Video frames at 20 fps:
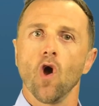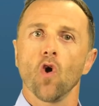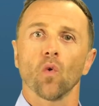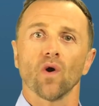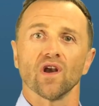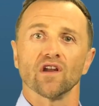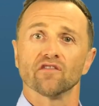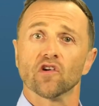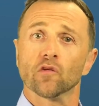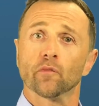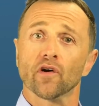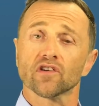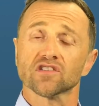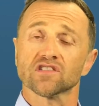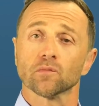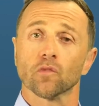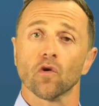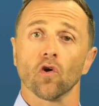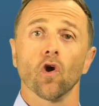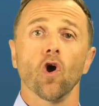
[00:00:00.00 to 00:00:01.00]
whenever
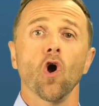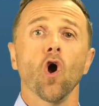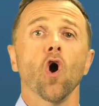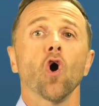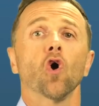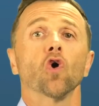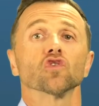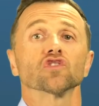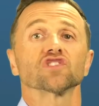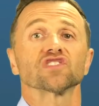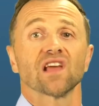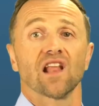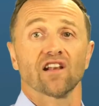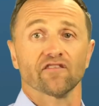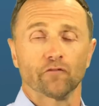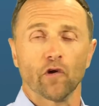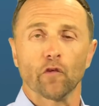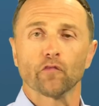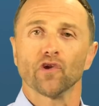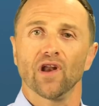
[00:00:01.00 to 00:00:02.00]
possible or
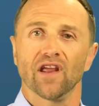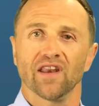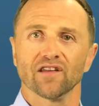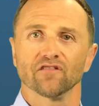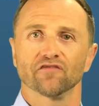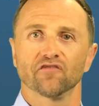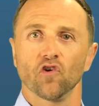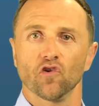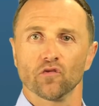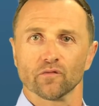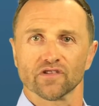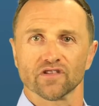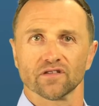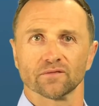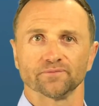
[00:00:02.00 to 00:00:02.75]
self-populating forms.